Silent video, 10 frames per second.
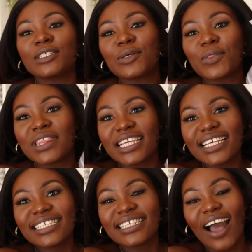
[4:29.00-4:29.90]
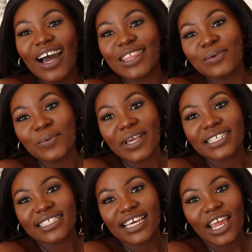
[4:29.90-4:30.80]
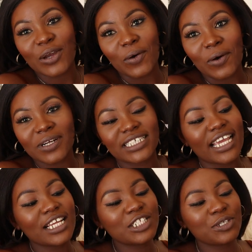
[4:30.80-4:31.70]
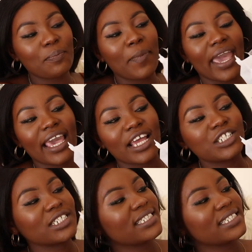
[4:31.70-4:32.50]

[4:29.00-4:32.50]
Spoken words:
So these are the wigs that I got, each package